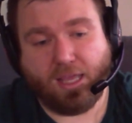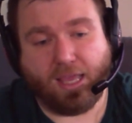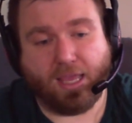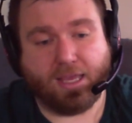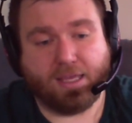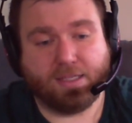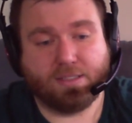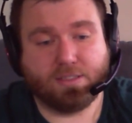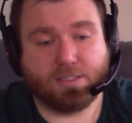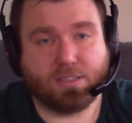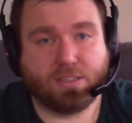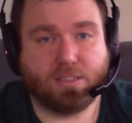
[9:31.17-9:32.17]

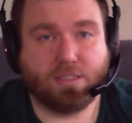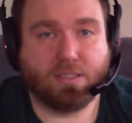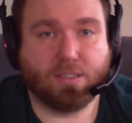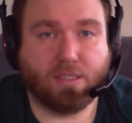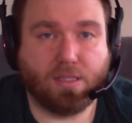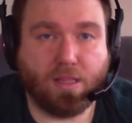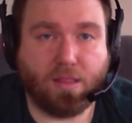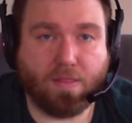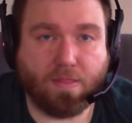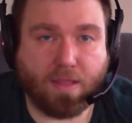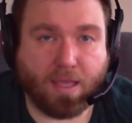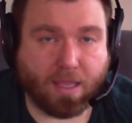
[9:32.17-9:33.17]
And
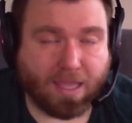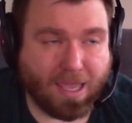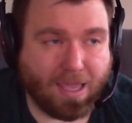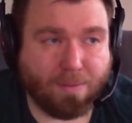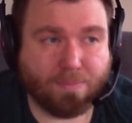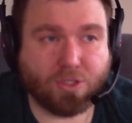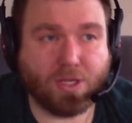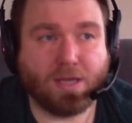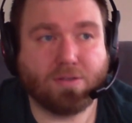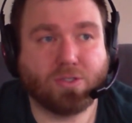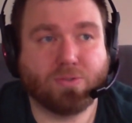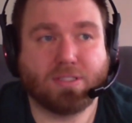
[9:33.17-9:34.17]
it came
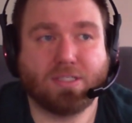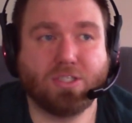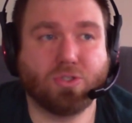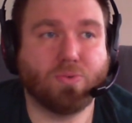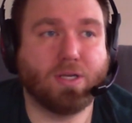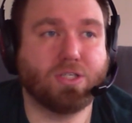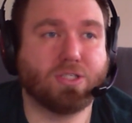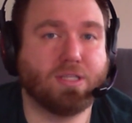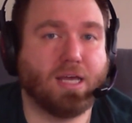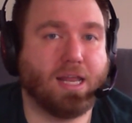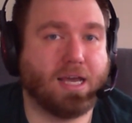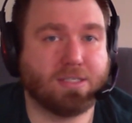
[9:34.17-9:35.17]
down to a situation
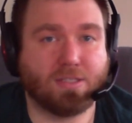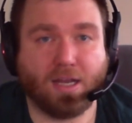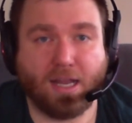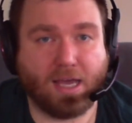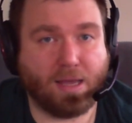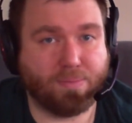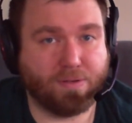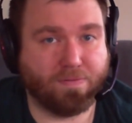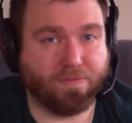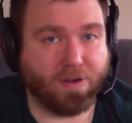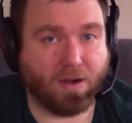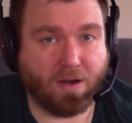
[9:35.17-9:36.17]
that has not happened
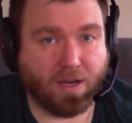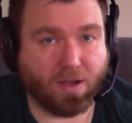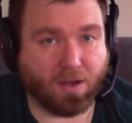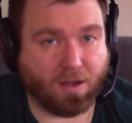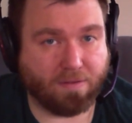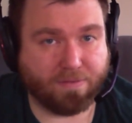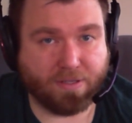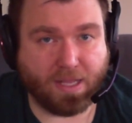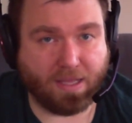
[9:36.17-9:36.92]
very often,